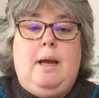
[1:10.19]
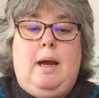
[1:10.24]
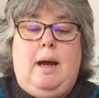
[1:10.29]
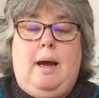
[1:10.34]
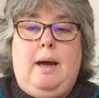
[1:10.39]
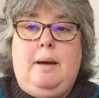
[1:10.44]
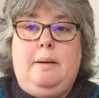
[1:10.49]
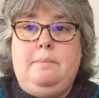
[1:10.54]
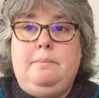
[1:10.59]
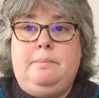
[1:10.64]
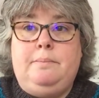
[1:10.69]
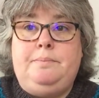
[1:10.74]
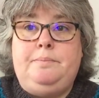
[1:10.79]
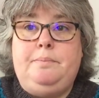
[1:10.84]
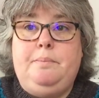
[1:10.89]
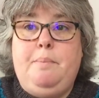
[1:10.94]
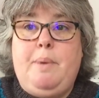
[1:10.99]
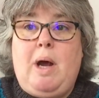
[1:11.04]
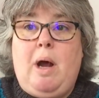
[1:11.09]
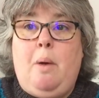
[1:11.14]

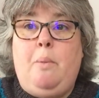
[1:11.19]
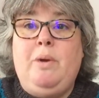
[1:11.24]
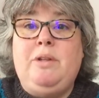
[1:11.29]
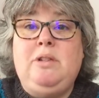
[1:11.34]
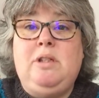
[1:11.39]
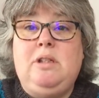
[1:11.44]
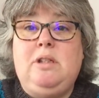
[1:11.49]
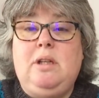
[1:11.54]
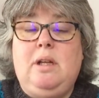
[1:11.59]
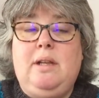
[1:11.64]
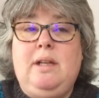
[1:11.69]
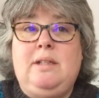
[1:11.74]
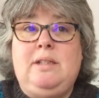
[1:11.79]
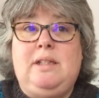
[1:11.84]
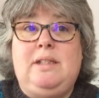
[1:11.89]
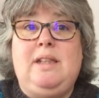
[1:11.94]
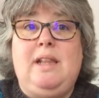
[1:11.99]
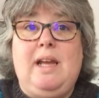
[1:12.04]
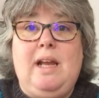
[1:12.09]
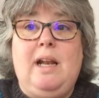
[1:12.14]
but this
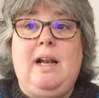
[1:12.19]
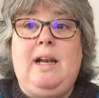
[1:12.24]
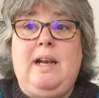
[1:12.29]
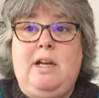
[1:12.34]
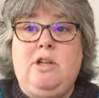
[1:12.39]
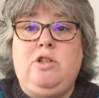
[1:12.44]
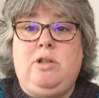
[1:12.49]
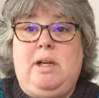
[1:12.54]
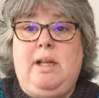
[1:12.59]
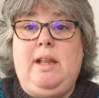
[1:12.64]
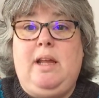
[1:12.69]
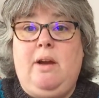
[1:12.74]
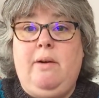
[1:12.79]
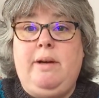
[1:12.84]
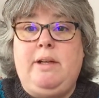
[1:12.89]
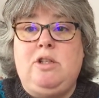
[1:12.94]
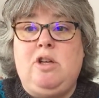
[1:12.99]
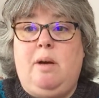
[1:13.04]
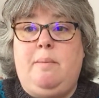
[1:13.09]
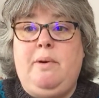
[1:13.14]
is literally the
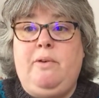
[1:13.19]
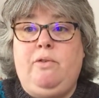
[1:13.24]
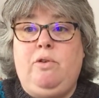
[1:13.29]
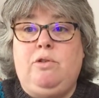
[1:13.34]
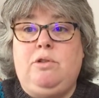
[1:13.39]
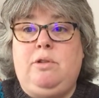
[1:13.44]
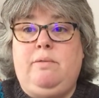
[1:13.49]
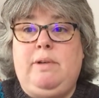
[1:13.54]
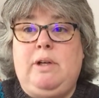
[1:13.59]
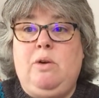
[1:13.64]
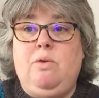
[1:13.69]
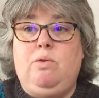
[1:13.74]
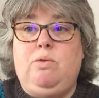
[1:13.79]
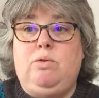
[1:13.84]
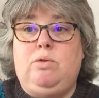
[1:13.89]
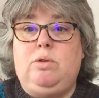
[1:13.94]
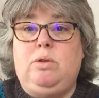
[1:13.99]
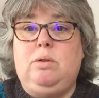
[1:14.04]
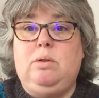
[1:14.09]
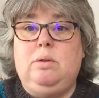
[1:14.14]
only time I've got to
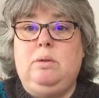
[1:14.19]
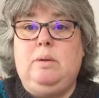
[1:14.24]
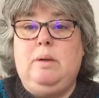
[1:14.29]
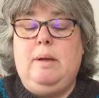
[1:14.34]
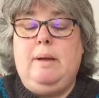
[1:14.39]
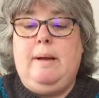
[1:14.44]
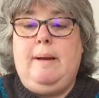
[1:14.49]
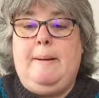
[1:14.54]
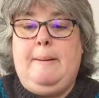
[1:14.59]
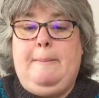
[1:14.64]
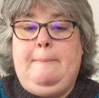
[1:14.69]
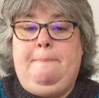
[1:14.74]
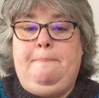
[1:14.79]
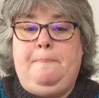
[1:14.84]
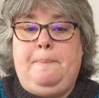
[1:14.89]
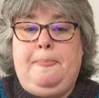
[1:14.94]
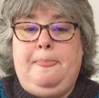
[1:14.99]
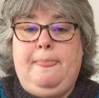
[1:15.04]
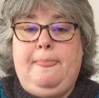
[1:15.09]
record, or